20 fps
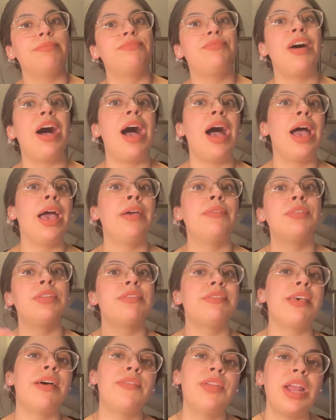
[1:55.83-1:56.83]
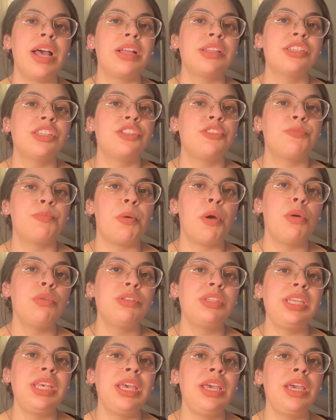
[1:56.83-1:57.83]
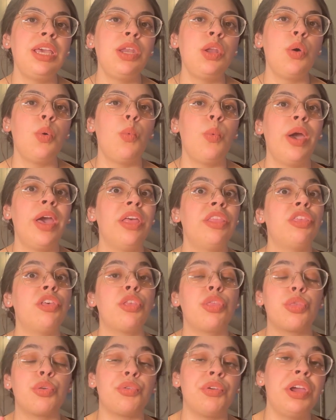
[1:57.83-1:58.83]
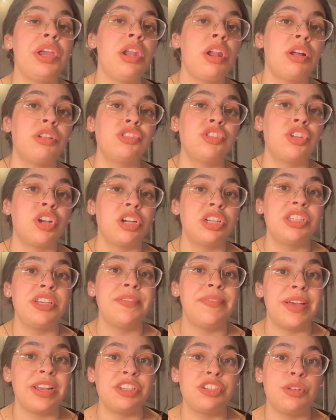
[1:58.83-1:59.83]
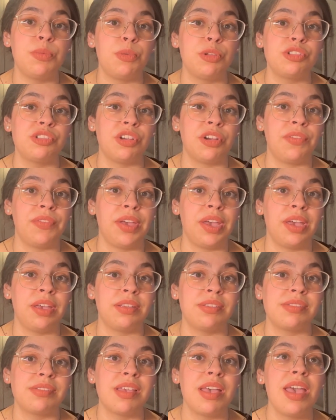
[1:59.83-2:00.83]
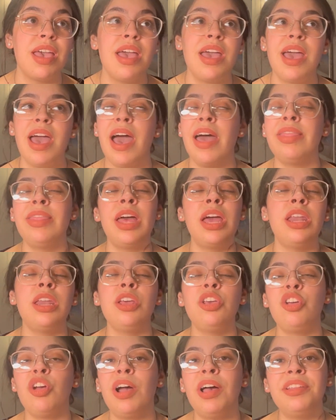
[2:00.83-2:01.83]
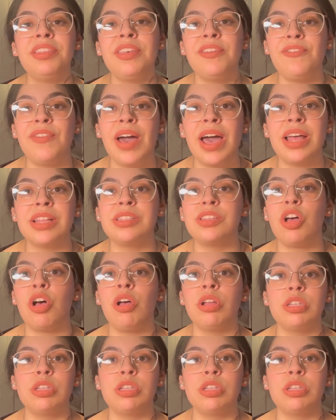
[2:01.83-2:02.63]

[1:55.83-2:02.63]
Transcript: five to seven ounces of protein with three non-starchy vegetable servings. And then your healthy fats all